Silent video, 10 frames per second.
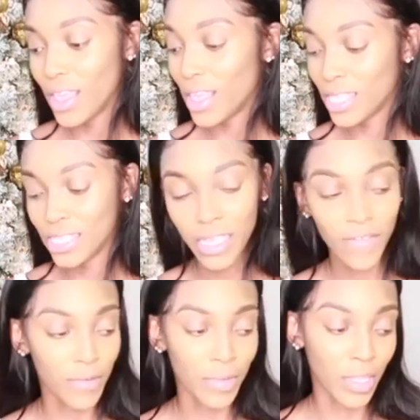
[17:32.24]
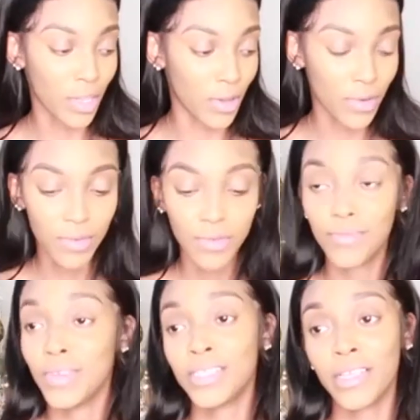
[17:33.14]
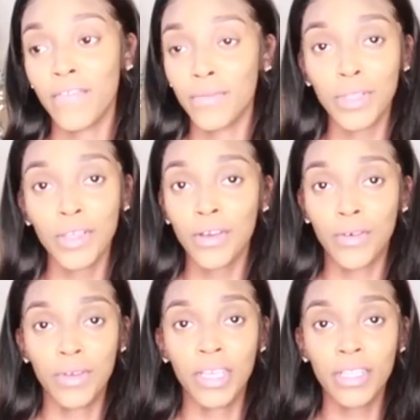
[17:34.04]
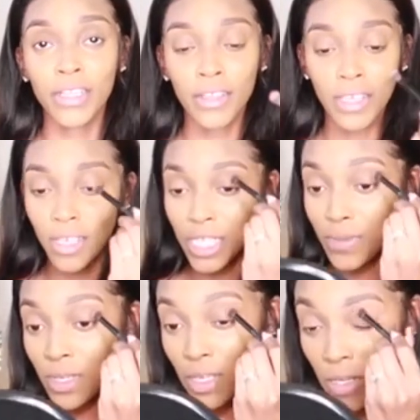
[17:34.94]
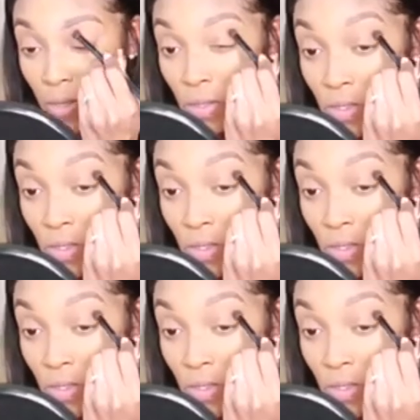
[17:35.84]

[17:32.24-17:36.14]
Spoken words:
It's time for me to go. It's time for me to go. It clearly is, because